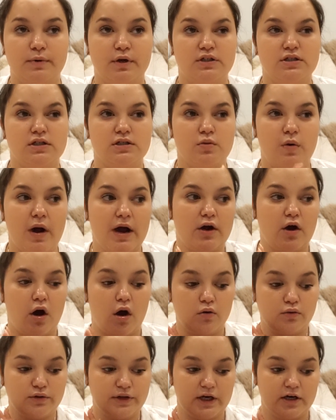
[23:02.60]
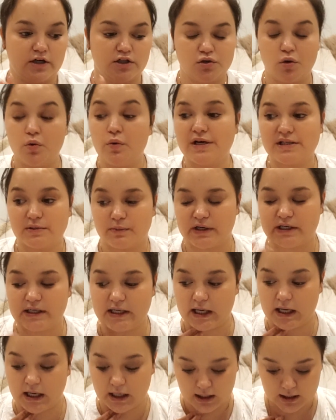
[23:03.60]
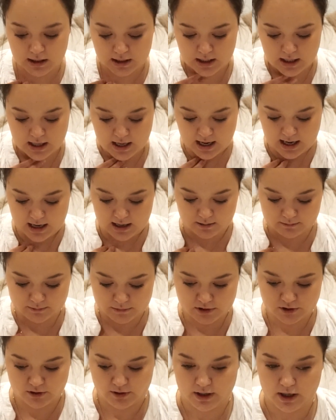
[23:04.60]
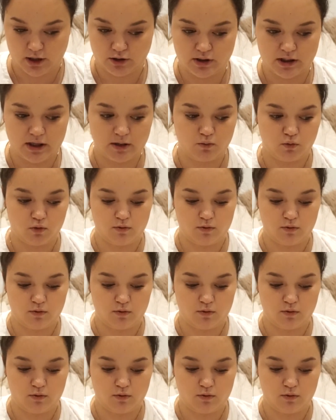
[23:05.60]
because it's quite cold there. It's always windy. Um, so yeah, you need